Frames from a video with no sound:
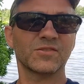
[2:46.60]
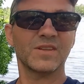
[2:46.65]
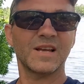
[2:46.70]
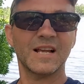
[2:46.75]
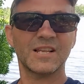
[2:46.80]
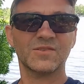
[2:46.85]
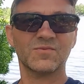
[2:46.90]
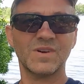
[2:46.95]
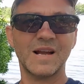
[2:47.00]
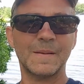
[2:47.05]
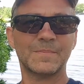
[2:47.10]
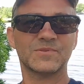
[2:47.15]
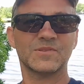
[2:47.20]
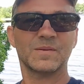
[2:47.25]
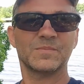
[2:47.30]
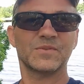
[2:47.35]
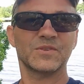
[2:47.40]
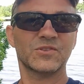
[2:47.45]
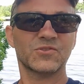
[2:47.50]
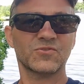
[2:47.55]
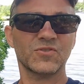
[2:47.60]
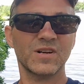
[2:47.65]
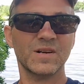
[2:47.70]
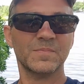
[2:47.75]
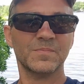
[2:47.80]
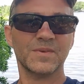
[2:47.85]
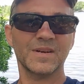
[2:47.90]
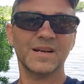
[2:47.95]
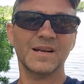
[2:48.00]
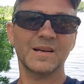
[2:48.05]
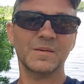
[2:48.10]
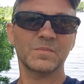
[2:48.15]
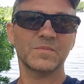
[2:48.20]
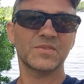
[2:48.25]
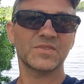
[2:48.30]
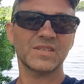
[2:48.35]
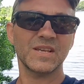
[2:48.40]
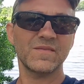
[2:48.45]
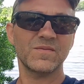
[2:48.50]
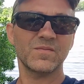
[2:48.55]
that wraps up the trip.
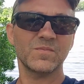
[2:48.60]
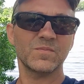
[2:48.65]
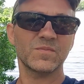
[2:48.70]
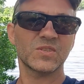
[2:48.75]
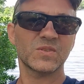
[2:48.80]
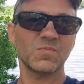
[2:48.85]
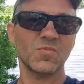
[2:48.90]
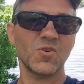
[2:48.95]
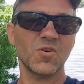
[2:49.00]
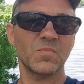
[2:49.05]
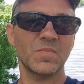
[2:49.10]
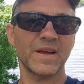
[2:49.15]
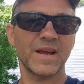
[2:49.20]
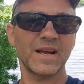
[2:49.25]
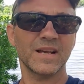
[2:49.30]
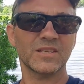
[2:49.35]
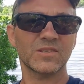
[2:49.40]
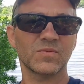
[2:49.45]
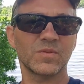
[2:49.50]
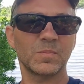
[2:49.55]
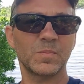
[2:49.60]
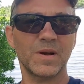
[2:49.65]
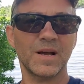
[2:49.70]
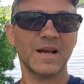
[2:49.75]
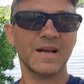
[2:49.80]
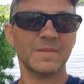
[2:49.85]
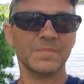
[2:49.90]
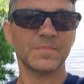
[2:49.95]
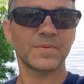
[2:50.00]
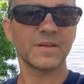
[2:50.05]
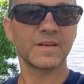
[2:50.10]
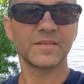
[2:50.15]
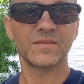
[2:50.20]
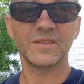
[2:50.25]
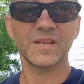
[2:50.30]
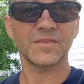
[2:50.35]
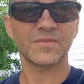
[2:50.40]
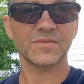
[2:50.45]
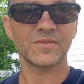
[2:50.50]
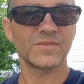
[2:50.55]
7 small bass with Pop. Not
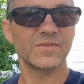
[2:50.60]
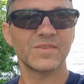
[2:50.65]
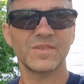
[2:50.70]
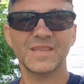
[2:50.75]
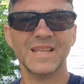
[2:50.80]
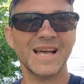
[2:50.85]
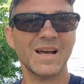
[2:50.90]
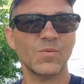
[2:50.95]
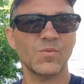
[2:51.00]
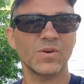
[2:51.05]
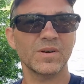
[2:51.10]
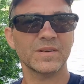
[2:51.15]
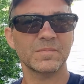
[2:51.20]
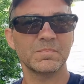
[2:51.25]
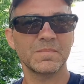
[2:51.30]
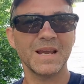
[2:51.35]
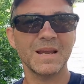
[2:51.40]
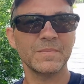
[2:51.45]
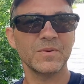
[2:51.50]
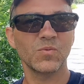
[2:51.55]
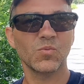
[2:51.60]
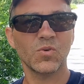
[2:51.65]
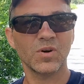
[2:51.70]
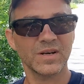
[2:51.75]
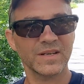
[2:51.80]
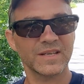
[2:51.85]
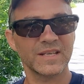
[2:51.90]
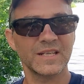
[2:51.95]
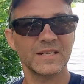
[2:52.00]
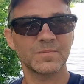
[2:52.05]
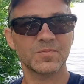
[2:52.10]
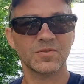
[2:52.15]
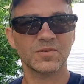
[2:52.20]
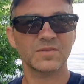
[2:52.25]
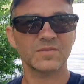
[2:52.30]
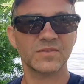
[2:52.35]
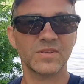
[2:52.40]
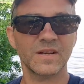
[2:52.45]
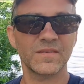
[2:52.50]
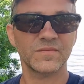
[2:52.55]
one, maybe one keeper. A
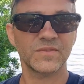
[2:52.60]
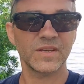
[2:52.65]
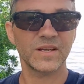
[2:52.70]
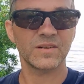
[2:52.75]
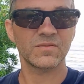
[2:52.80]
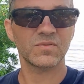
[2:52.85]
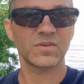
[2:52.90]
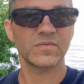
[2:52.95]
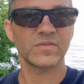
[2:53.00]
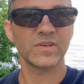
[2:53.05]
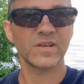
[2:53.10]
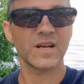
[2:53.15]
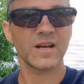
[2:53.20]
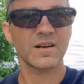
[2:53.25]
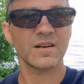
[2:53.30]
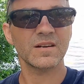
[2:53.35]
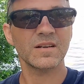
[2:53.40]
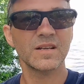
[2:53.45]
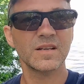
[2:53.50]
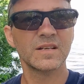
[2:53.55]
tough day of Riviera,